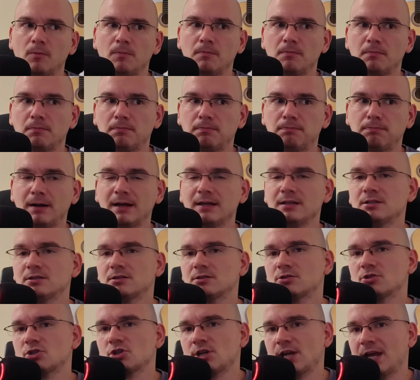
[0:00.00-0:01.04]
Now,
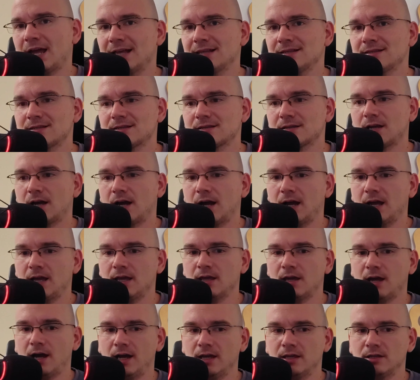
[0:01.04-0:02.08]
by chance,
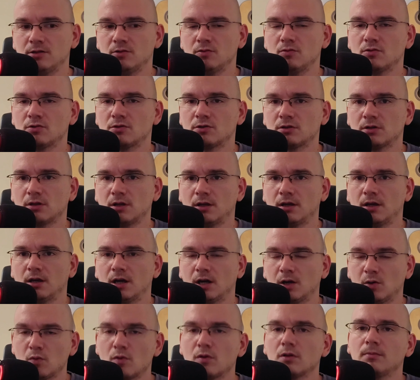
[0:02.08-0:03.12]
I used
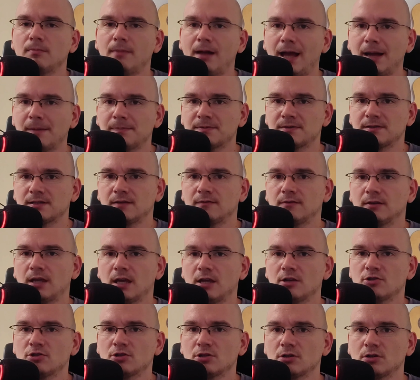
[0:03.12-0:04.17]
a Google Maps
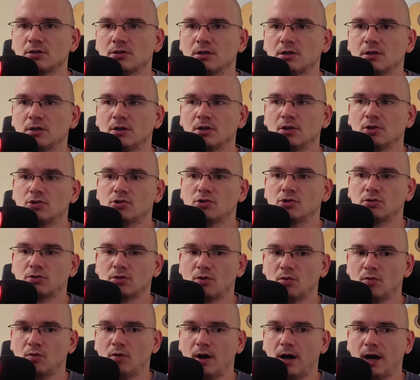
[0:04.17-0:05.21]
navigation,
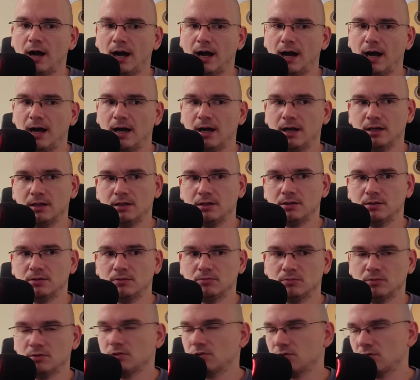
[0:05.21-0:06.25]
so
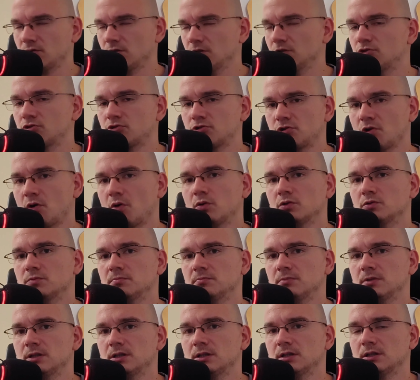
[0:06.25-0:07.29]
it
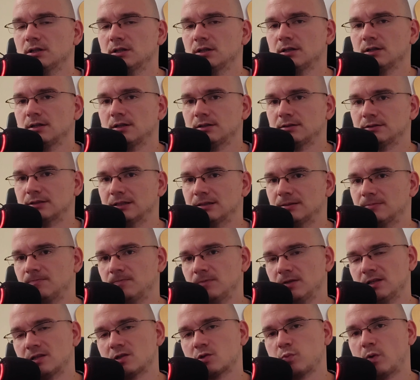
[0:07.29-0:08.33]
showed me
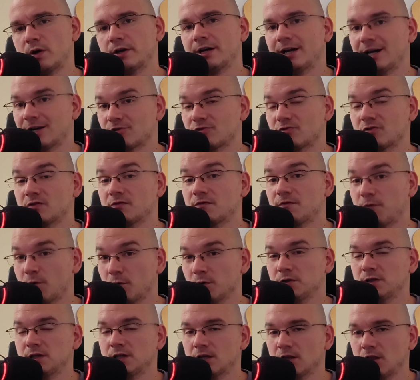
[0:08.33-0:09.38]
that it's
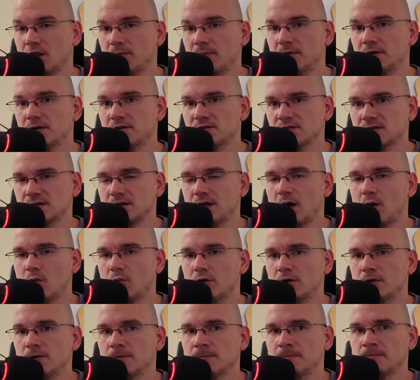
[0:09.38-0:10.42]
140 kilometers
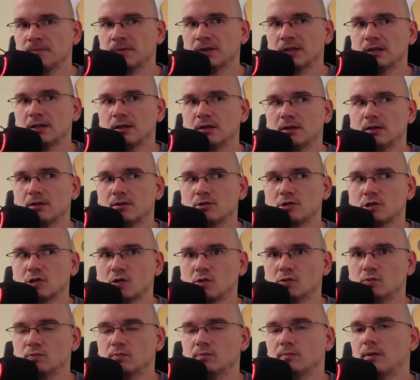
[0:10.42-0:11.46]
an hour.
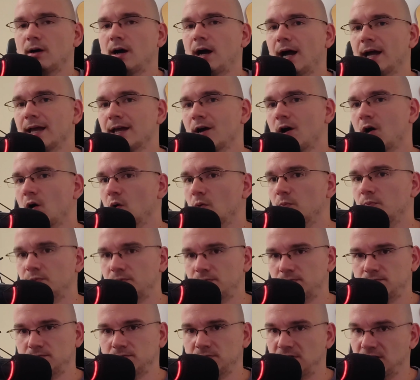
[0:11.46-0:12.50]
So I
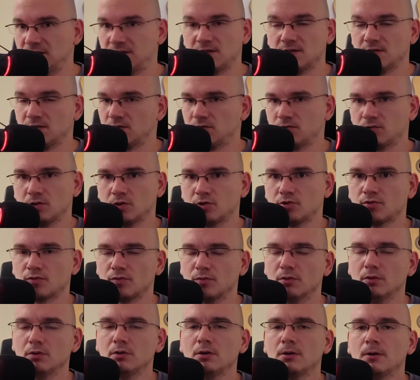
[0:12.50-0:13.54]
hope this is
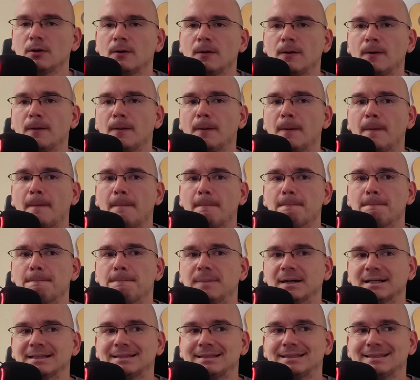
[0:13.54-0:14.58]
true.
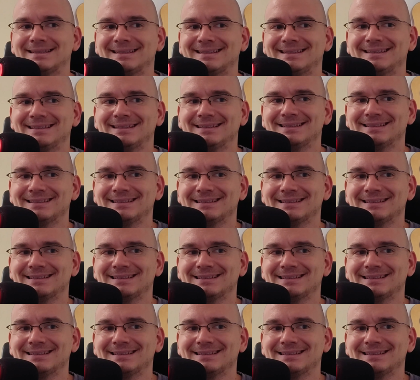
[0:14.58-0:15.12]
But